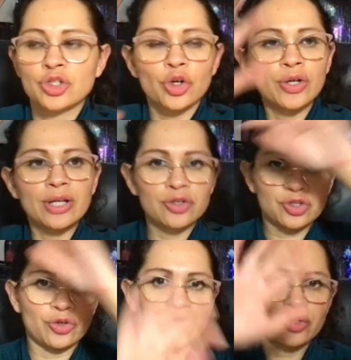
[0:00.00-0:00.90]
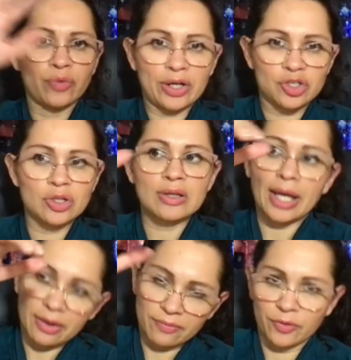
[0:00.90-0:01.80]
turn it a certain direction,
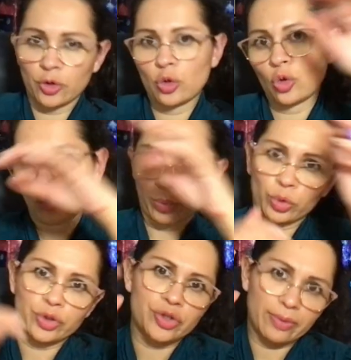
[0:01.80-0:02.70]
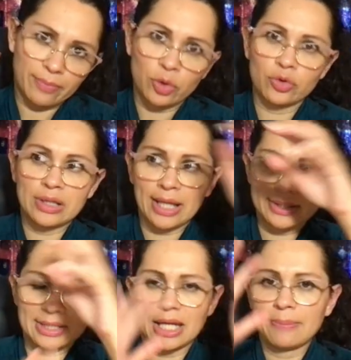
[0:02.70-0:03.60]
like vertical or portrait mode,
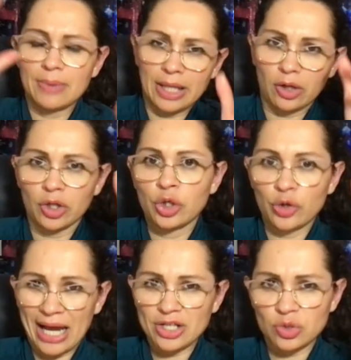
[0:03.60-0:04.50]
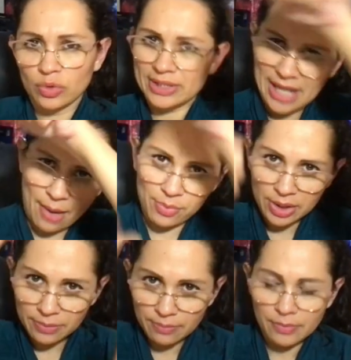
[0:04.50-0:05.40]
landscape, like your actual
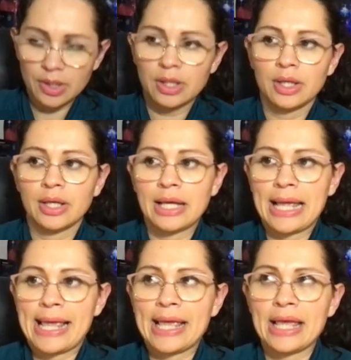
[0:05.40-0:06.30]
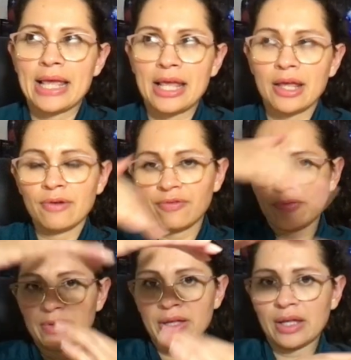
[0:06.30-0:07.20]
tablet,
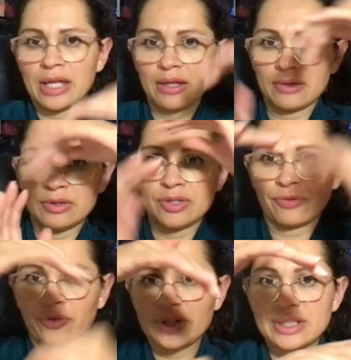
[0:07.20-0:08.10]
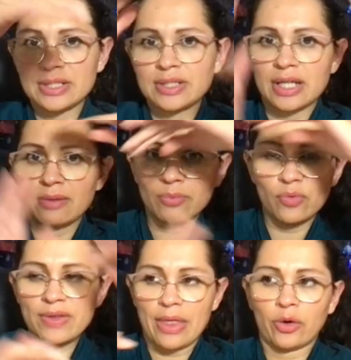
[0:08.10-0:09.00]
if the differences in
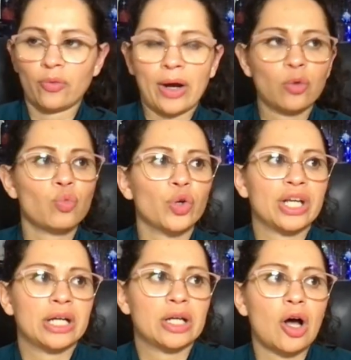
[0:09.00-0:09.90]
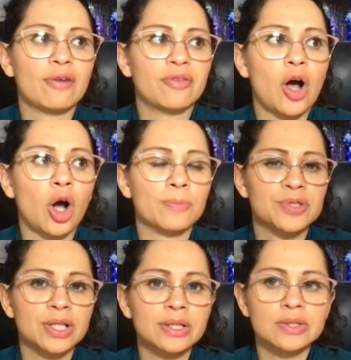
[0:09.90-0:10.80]
moving that around would cut off
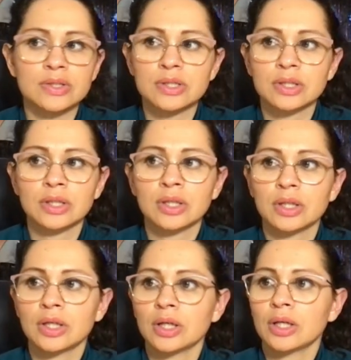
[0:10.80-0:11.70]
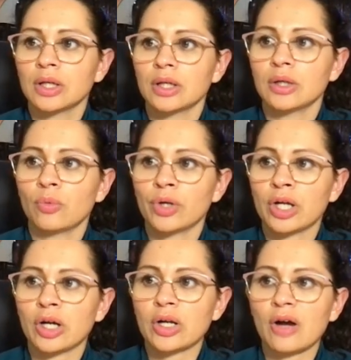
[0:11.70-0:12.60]
objects,
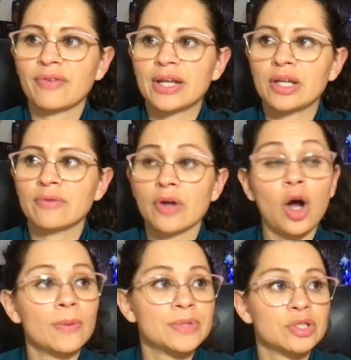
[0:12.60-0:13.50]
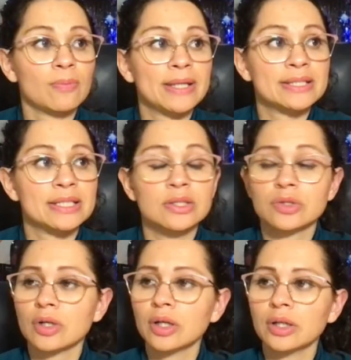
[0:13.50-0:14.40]
would cut off any of the objects on my
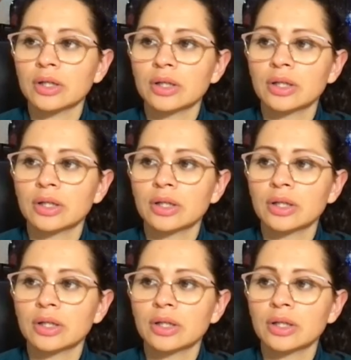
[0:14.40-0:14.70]
Seestar.